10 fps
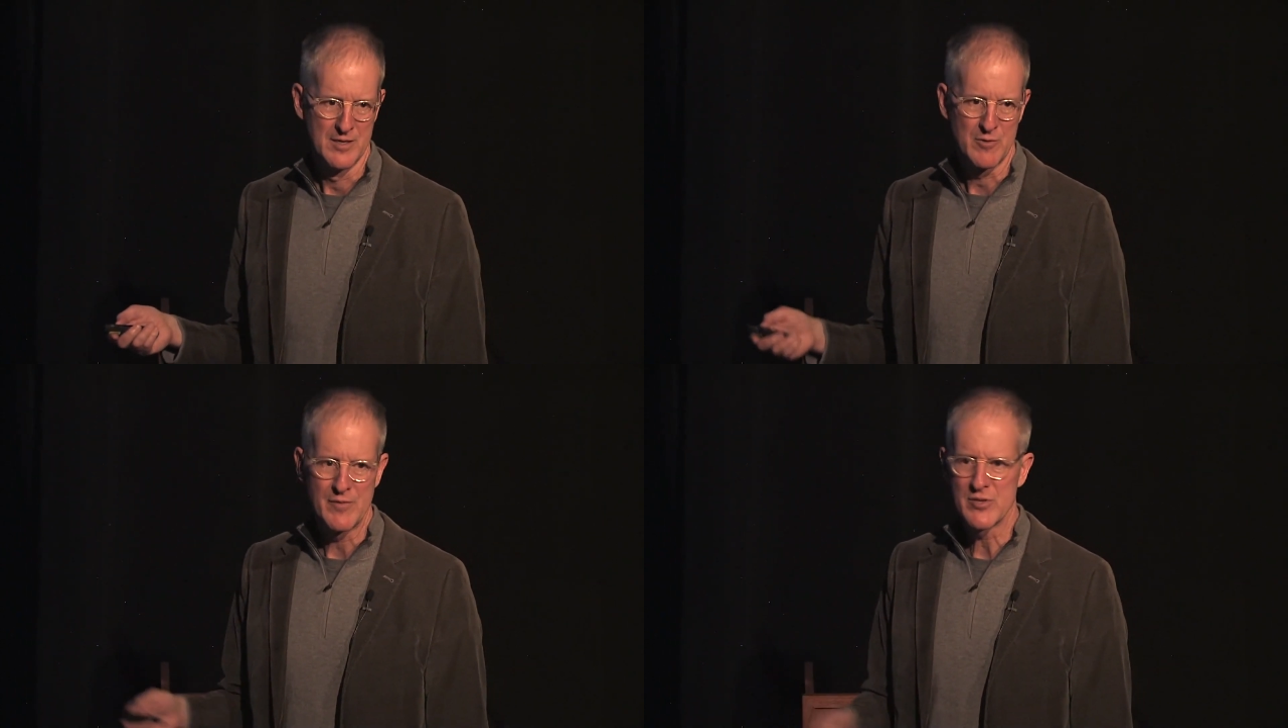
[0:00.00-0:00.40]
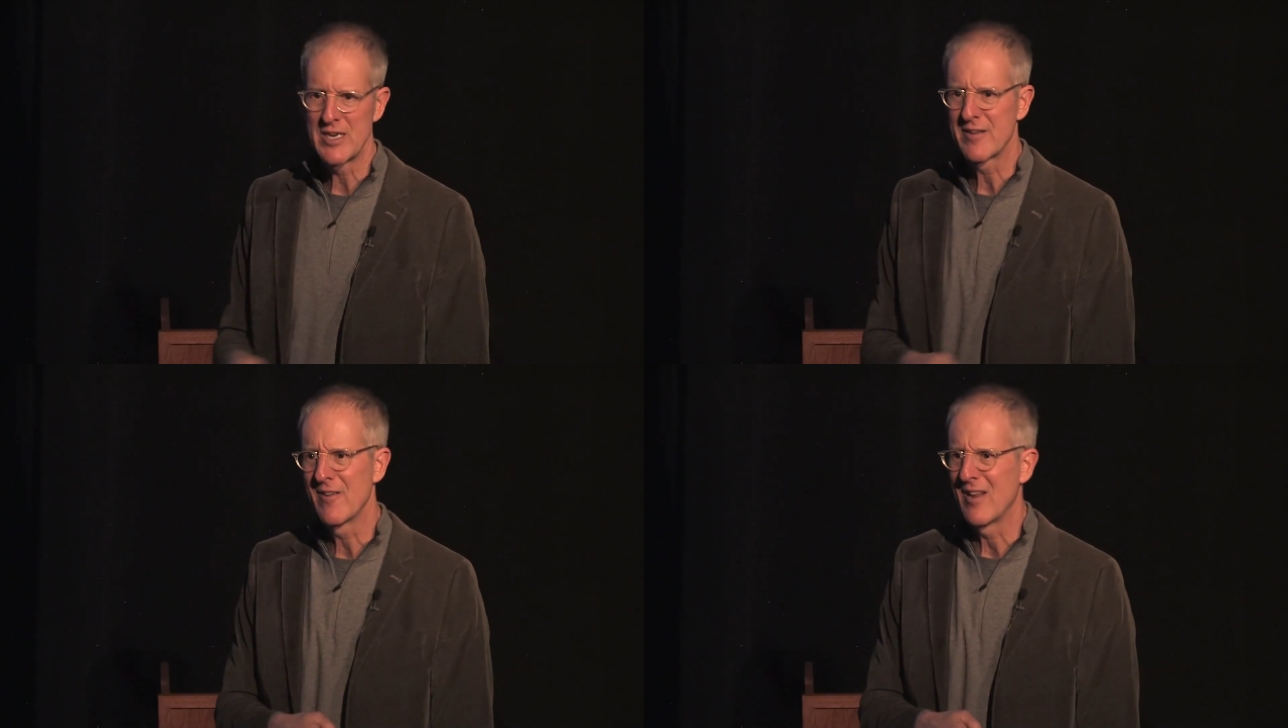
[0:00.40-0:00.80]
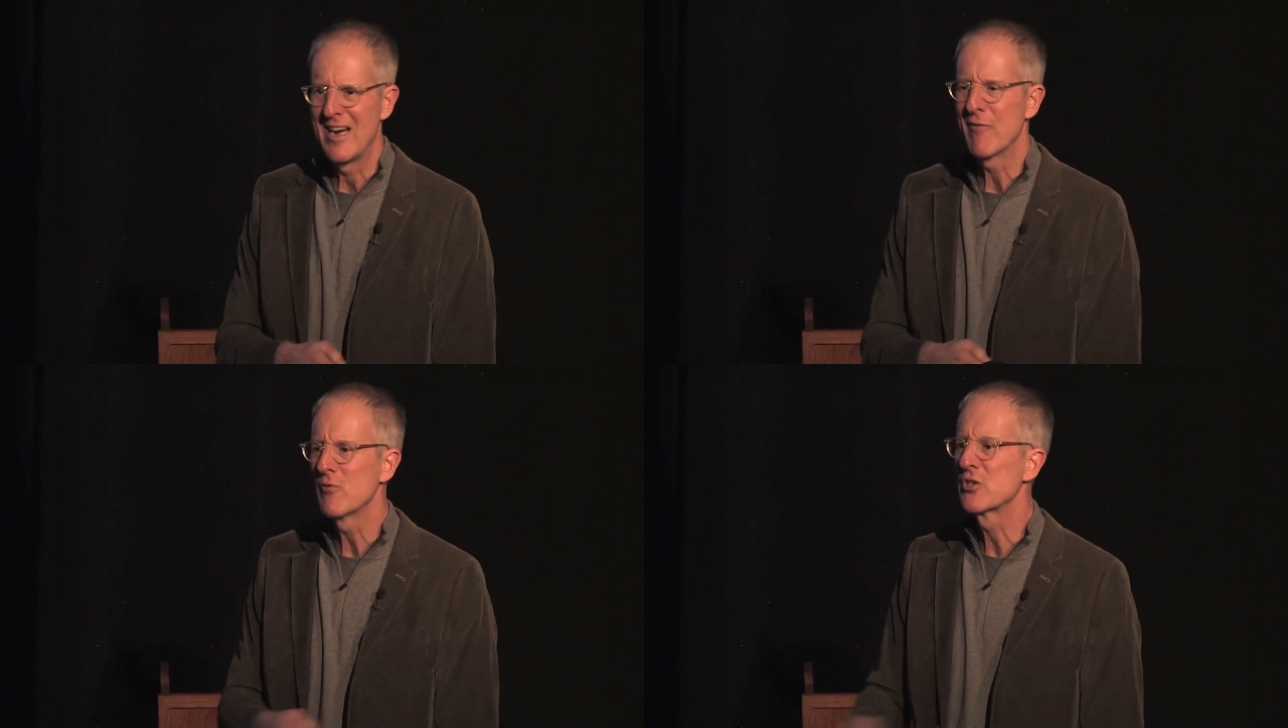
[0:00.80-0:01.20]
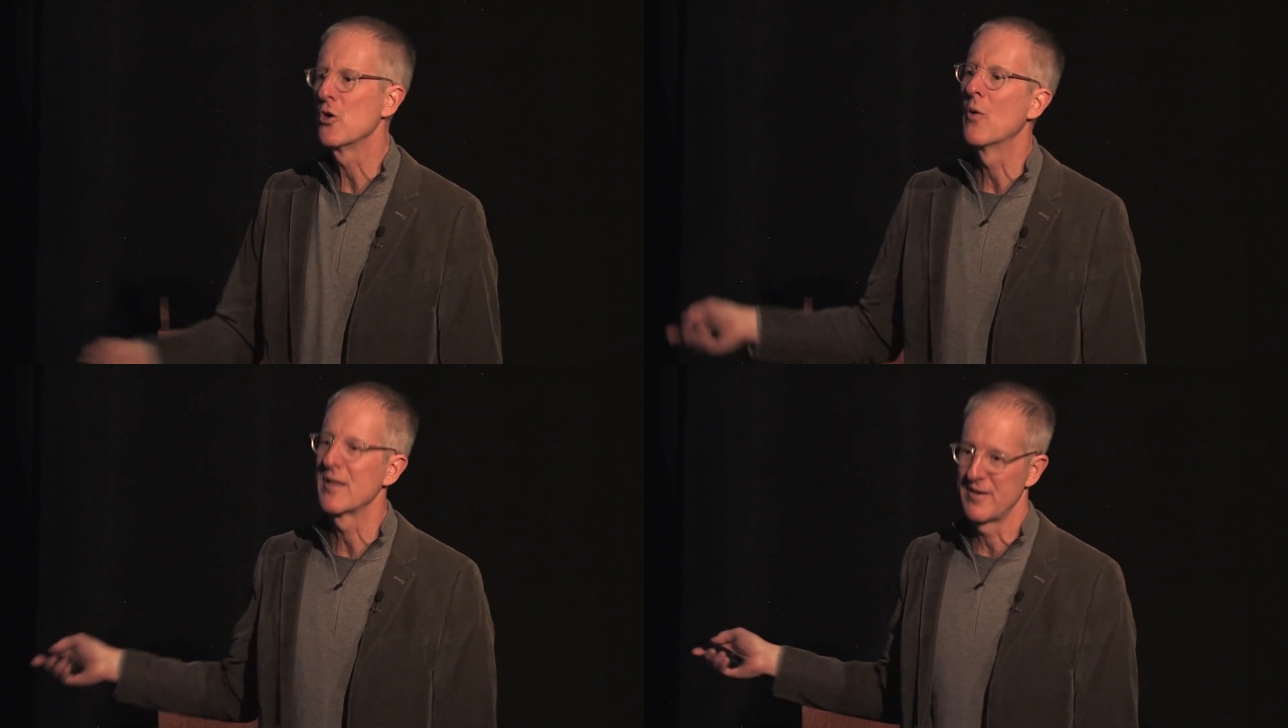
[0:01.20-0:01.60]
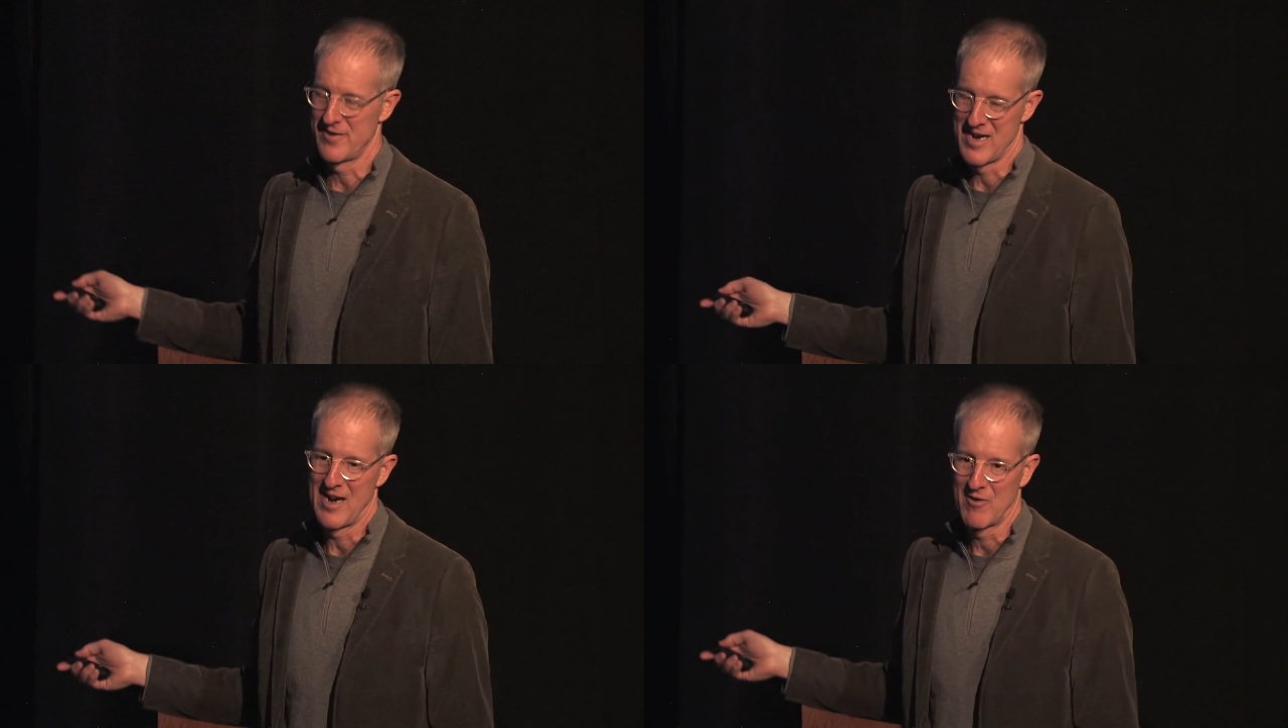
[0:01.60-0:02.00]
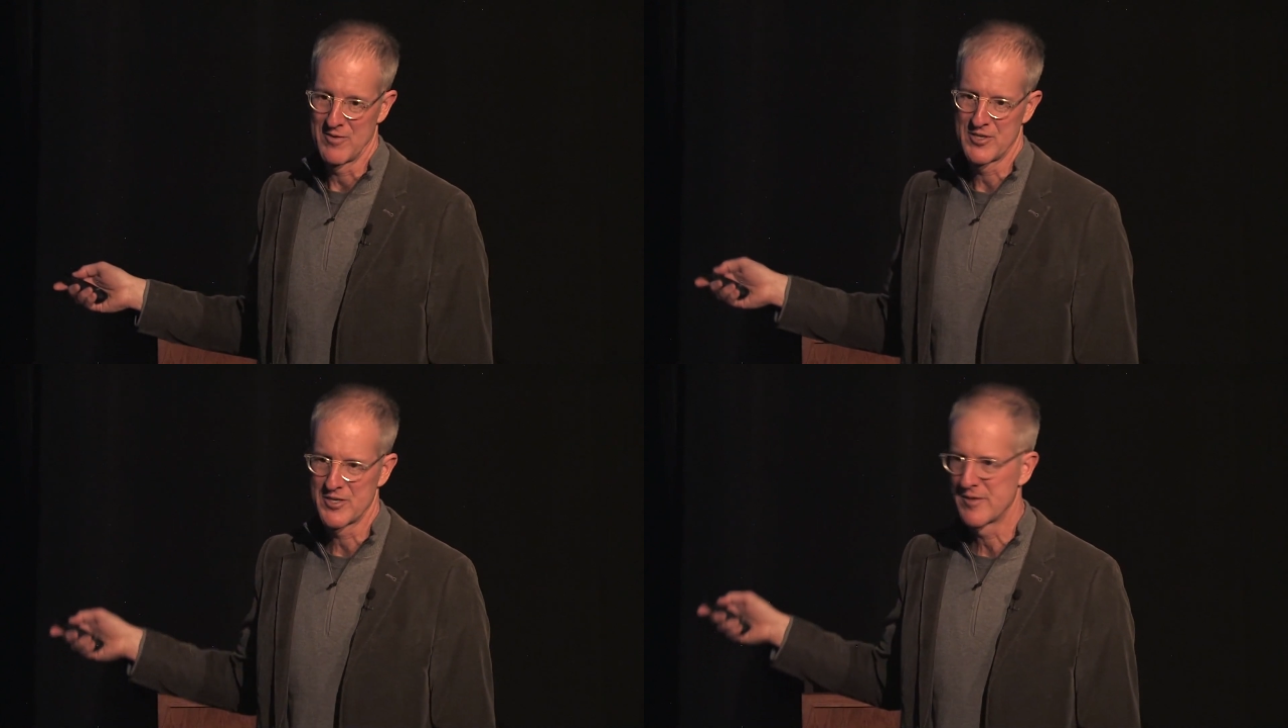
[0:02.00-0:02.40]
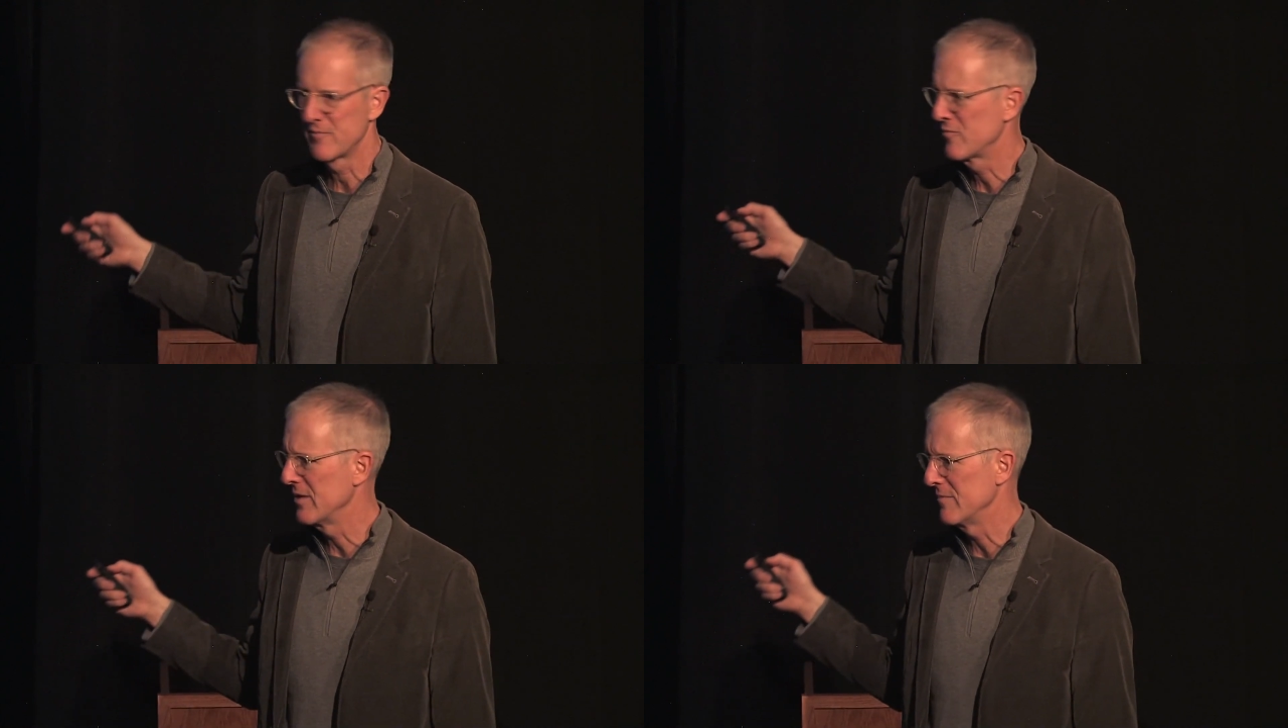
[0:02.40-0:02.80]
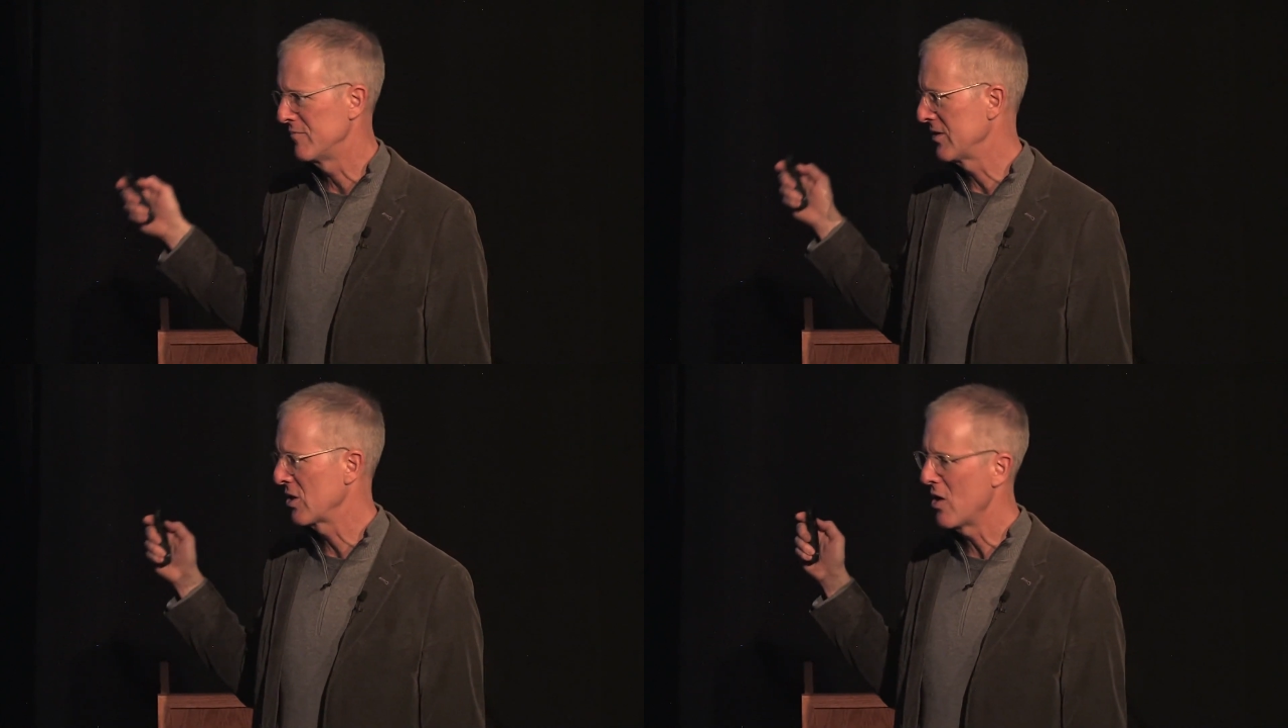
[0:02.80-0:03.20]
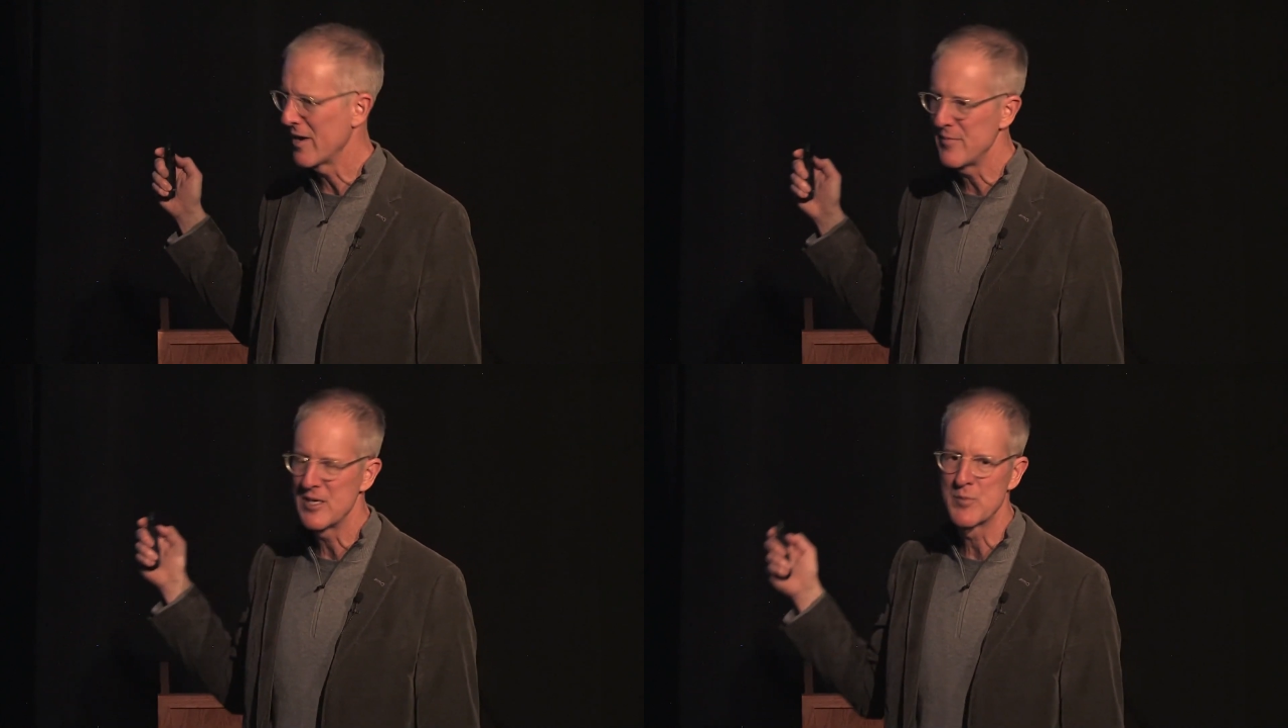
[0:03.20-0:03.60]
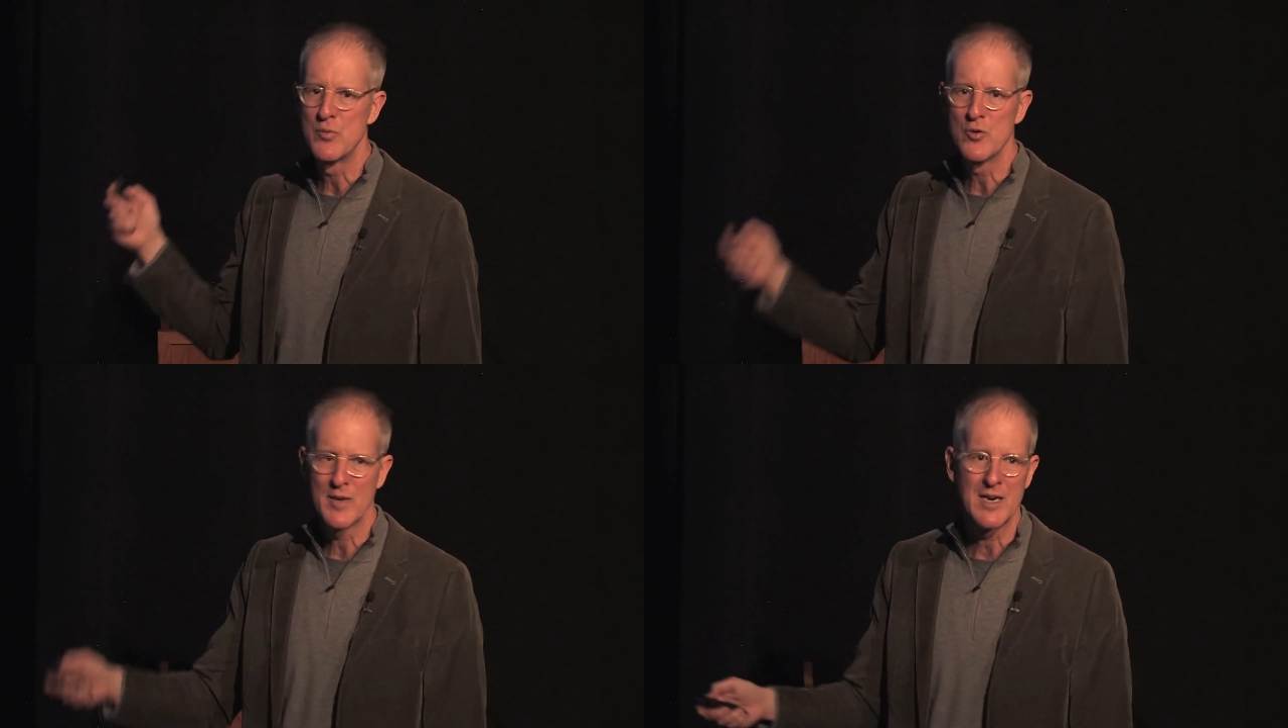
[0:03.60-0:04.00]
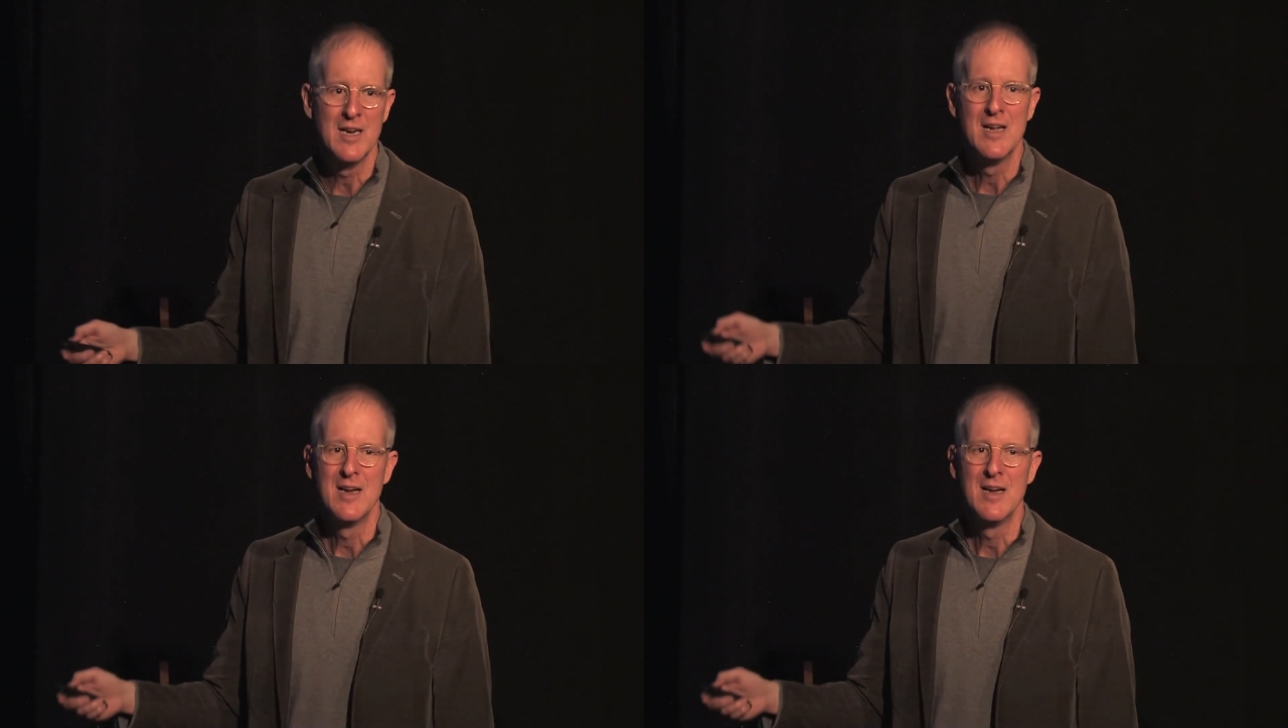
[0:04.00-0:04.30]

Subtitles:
Greenville, South Carolina, everyone's going there now. It's just, their economy is booming.